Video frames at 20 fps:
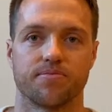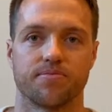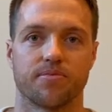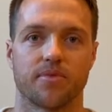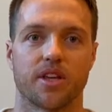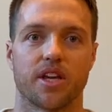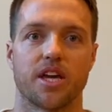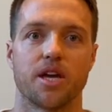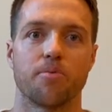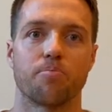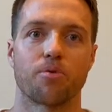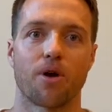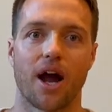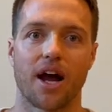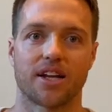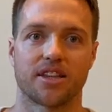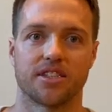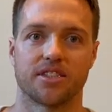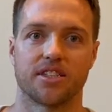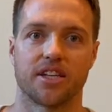Keep
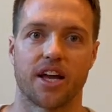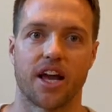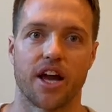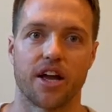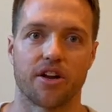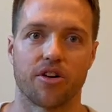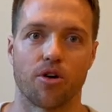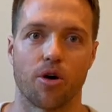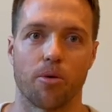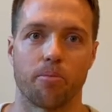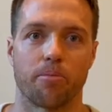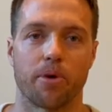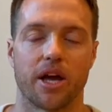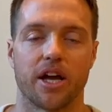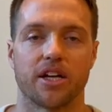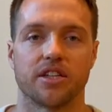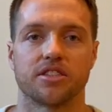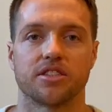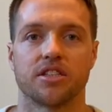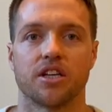practicing at your own
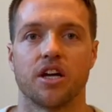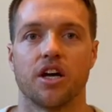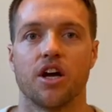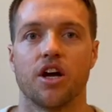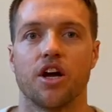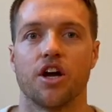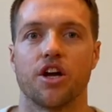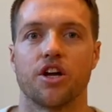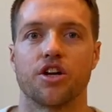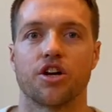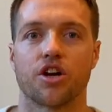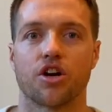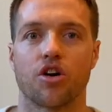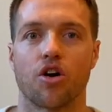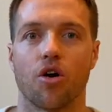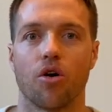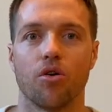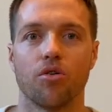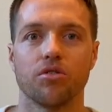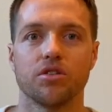pace. Your
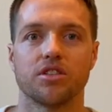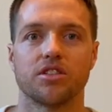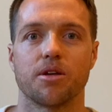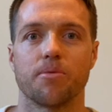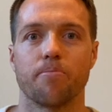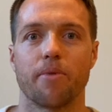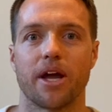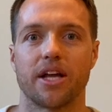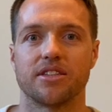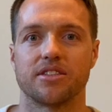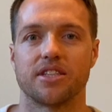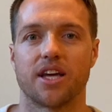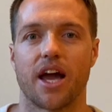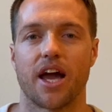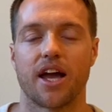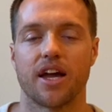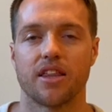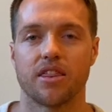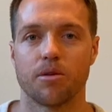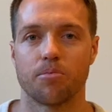goal is to
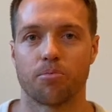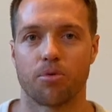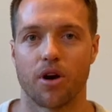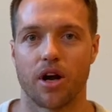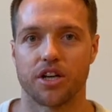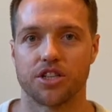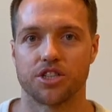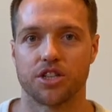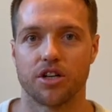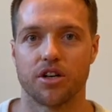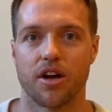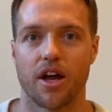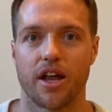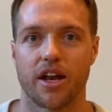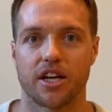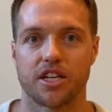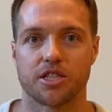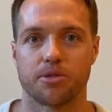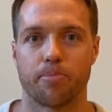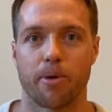maintain the pressure and
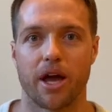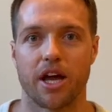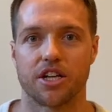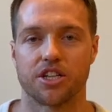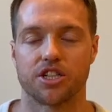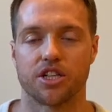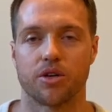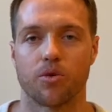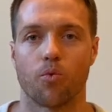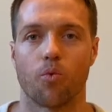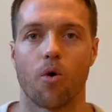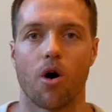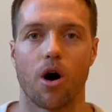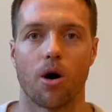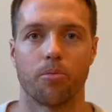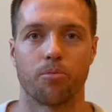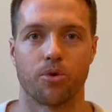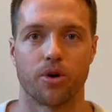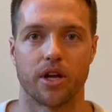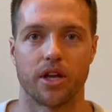expansion while
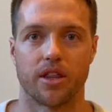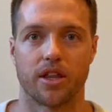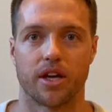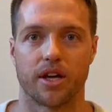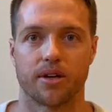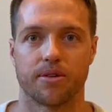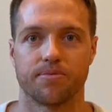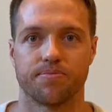breathing.